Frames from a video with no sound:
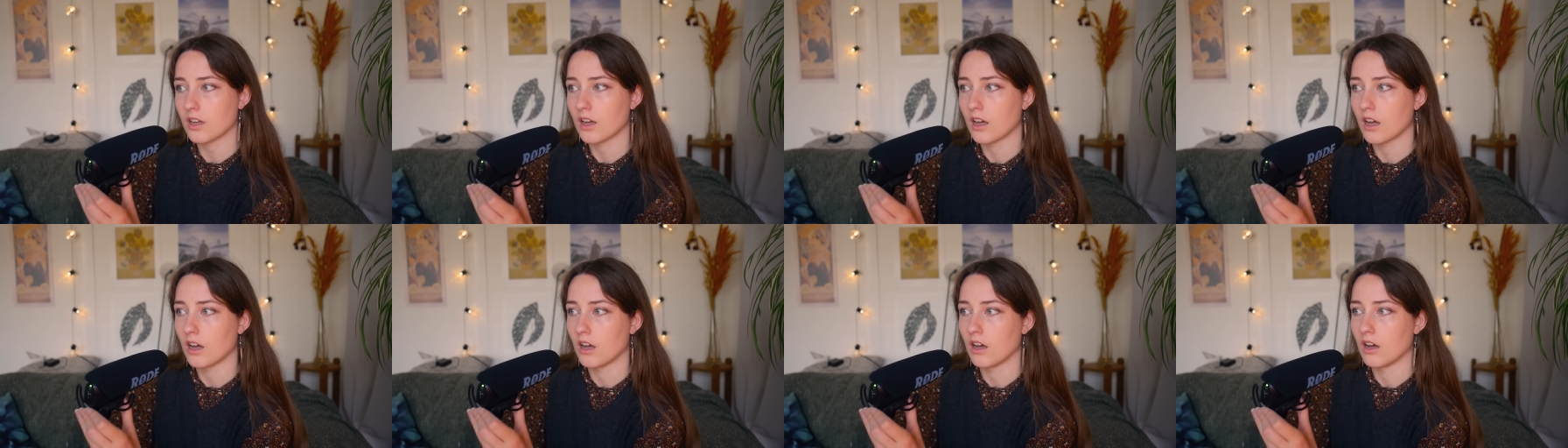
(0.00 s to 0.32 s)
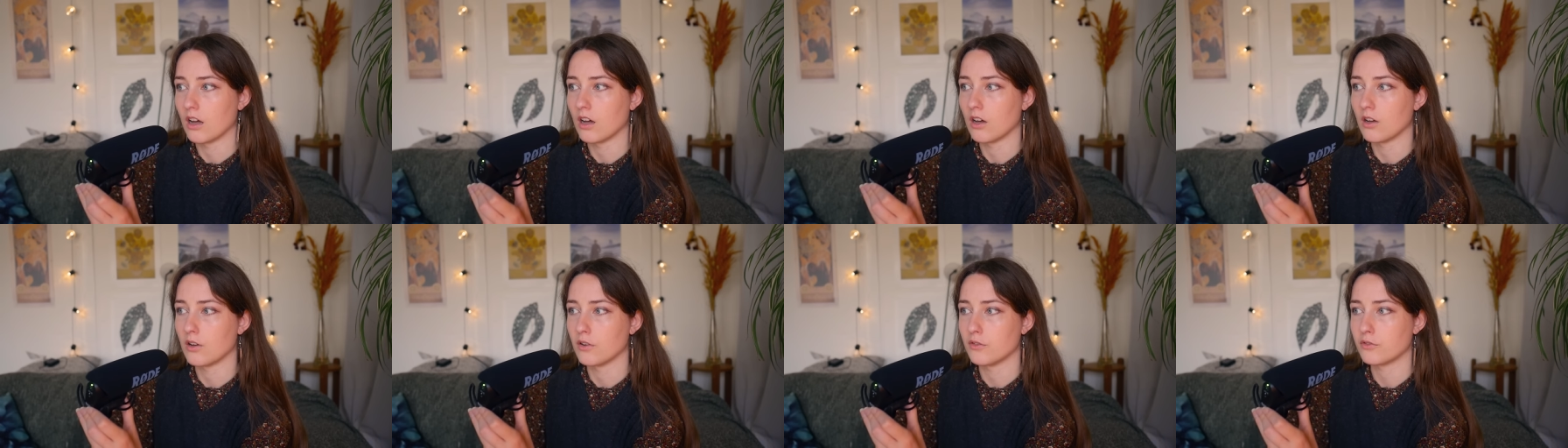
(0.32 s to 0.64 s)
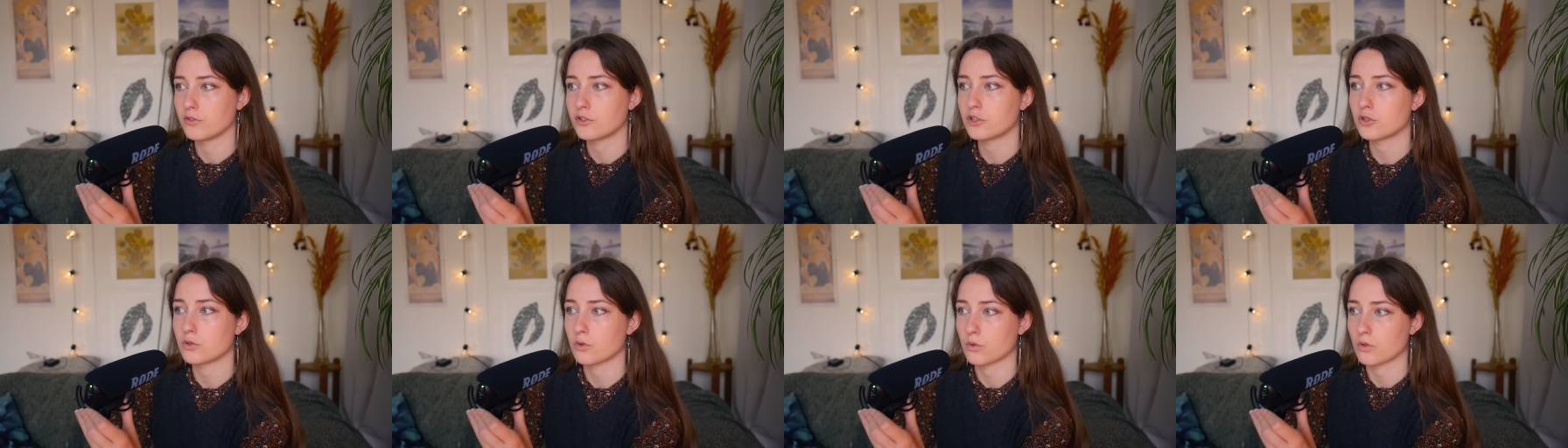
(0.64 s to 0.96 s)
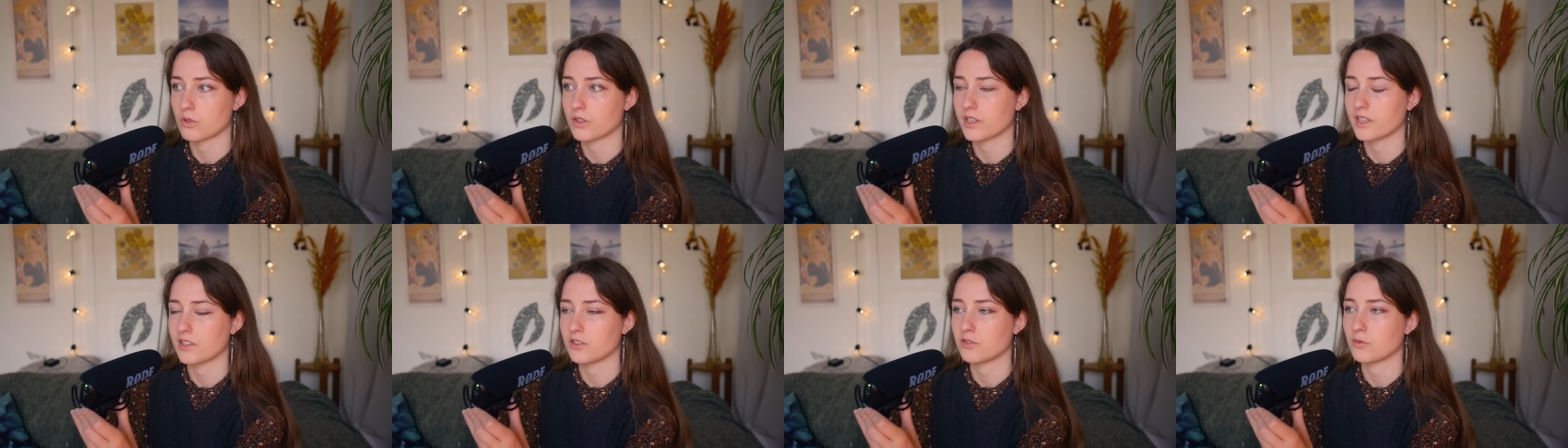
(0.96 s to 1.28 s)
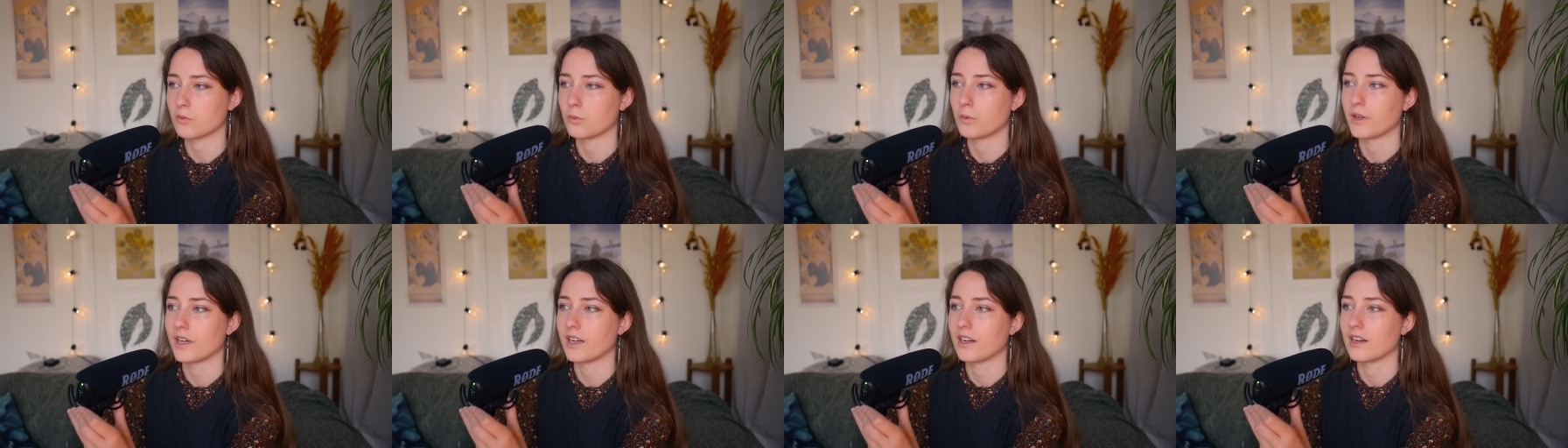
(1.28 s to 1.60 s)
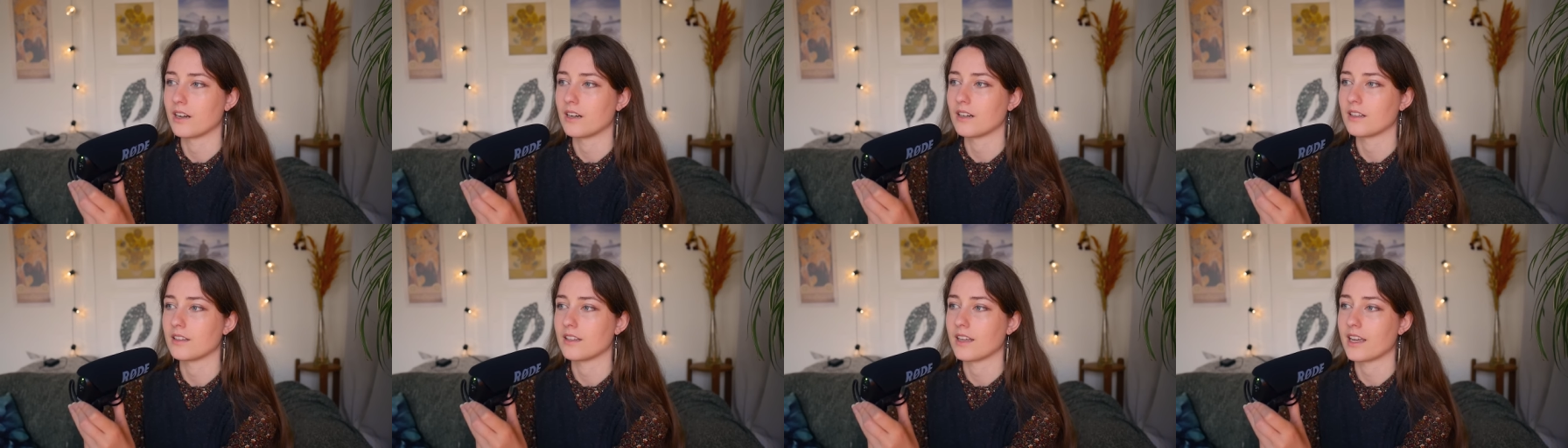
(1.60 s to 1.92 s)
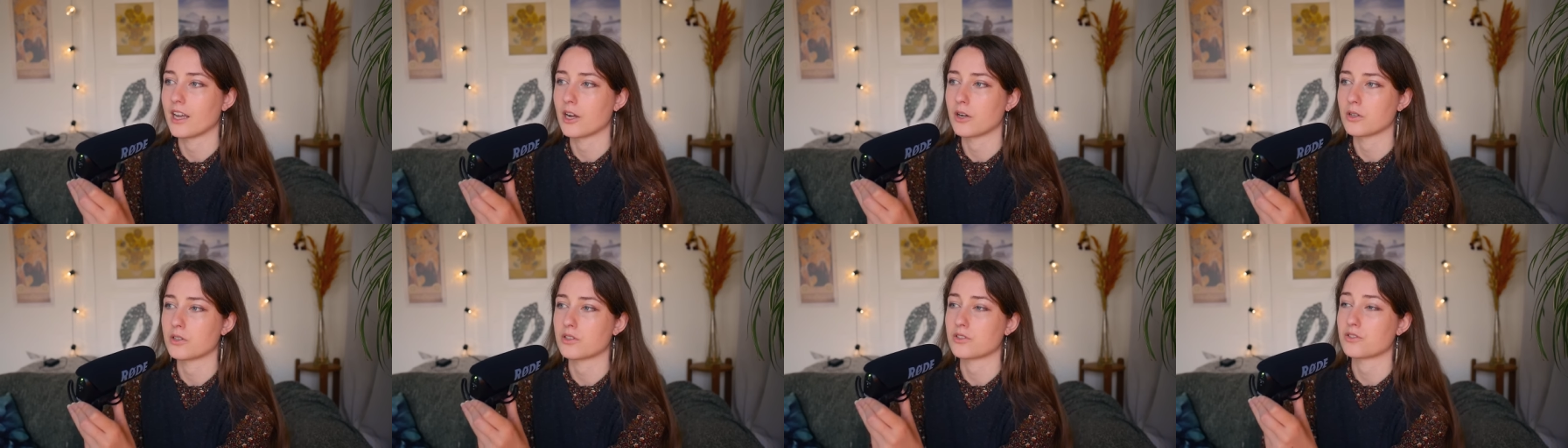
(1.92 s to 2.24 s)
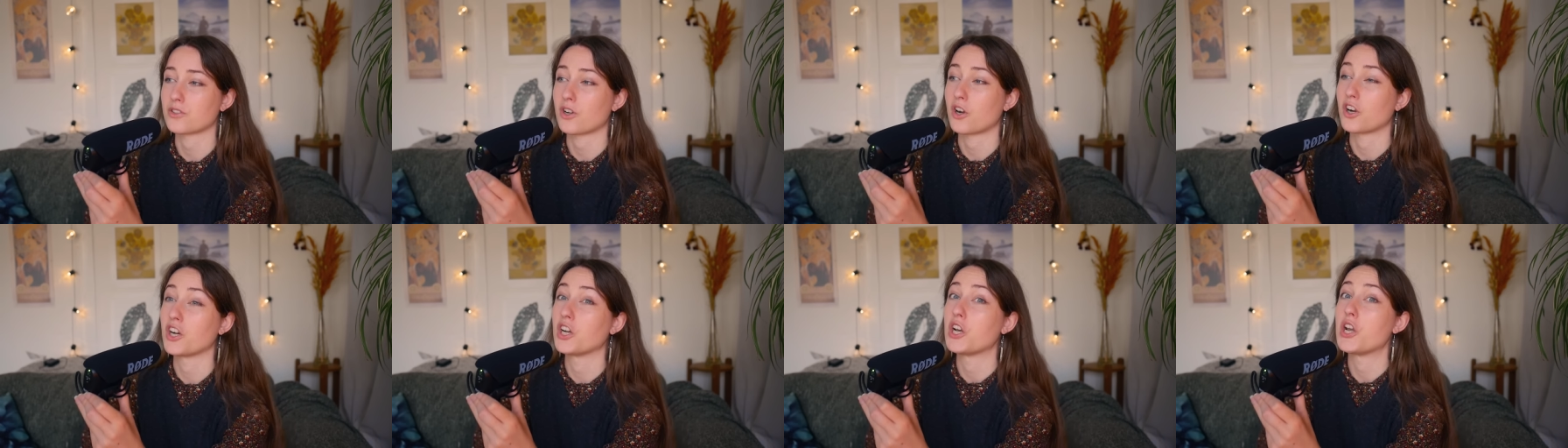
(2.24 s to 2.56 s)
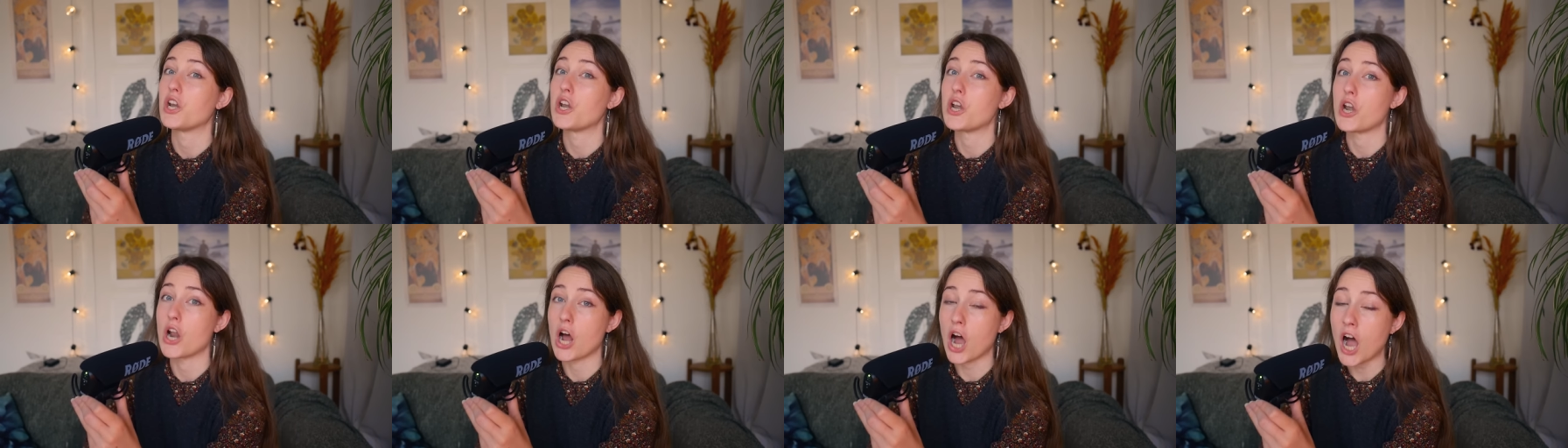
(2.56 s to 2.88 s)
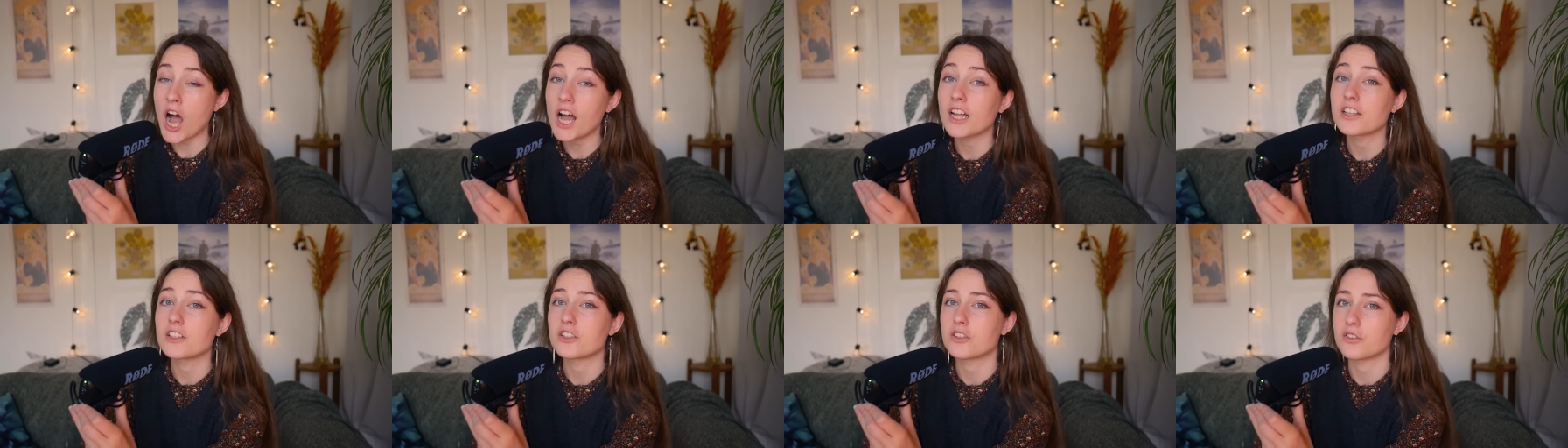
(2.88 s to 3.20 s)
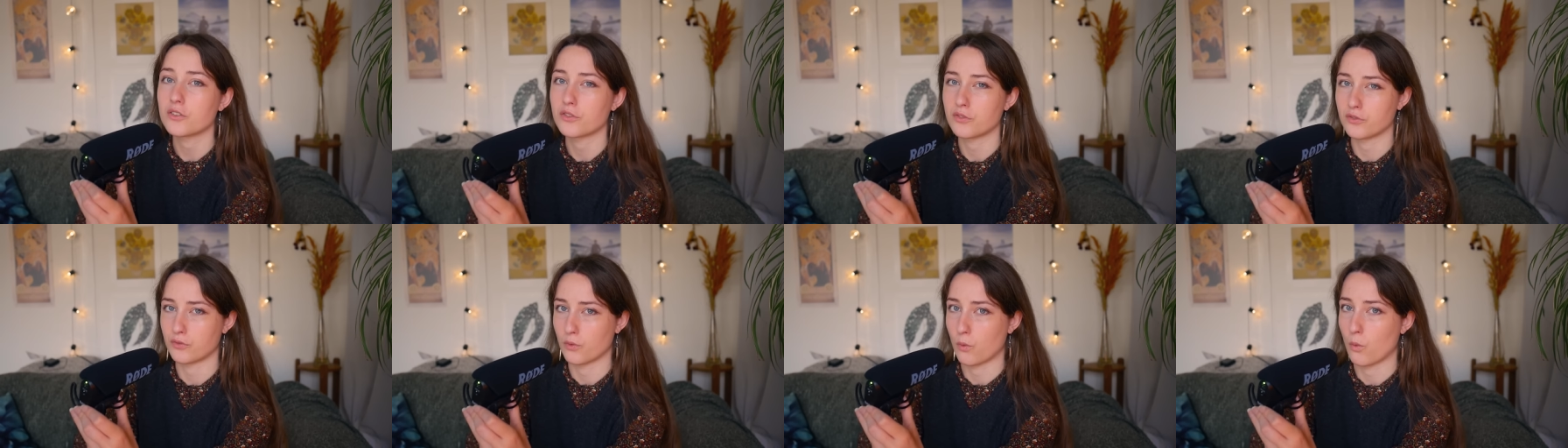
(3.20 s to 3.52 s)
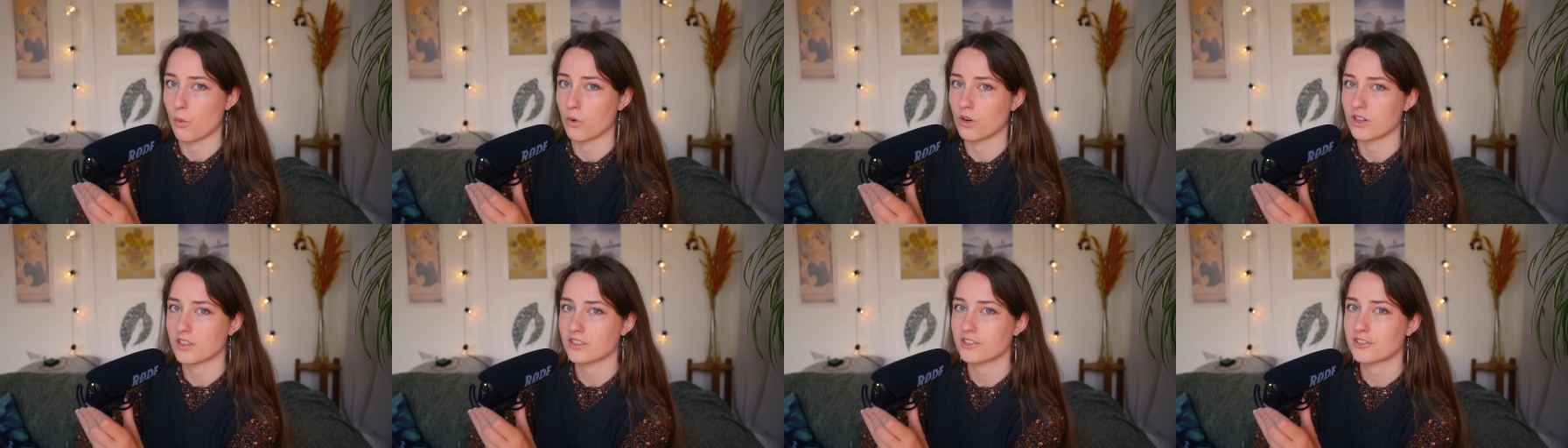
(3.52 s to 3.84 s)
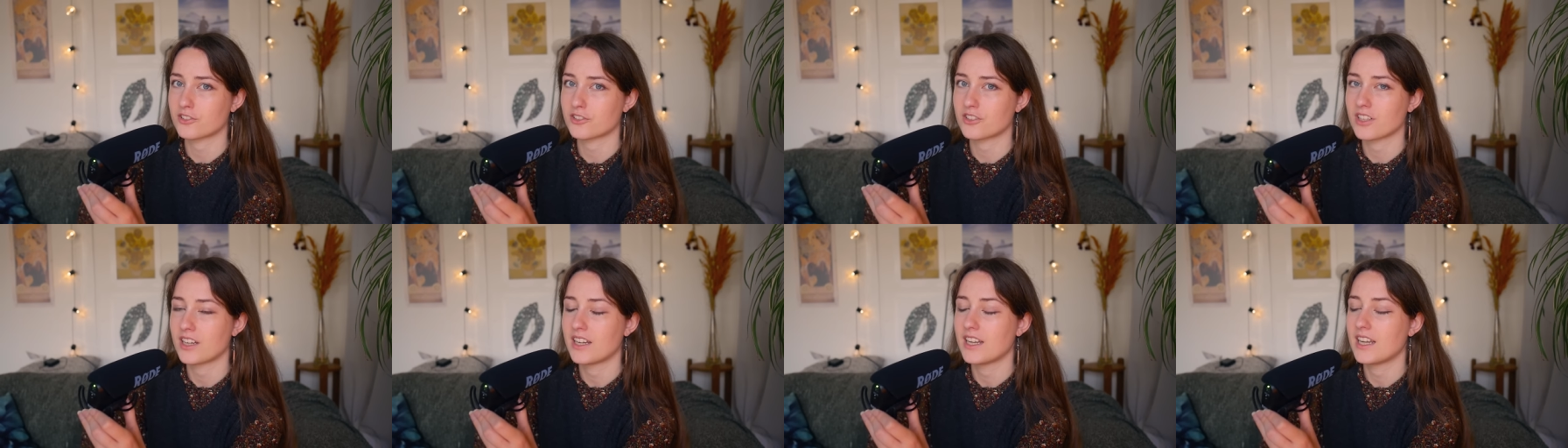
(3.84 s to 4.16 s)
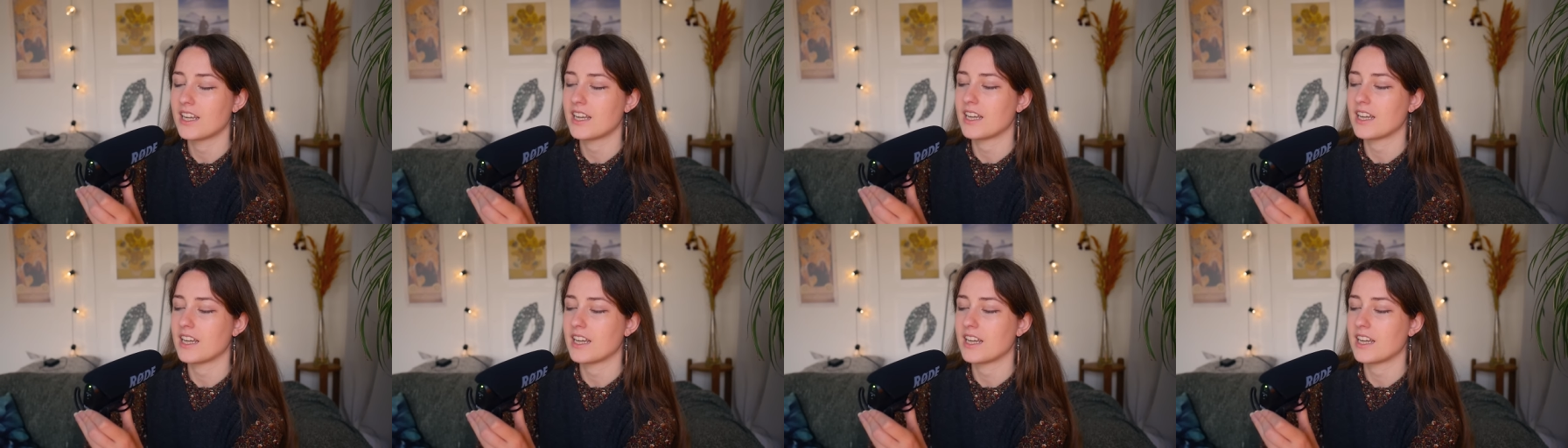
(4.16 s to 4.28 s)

of stories where the characters are not forced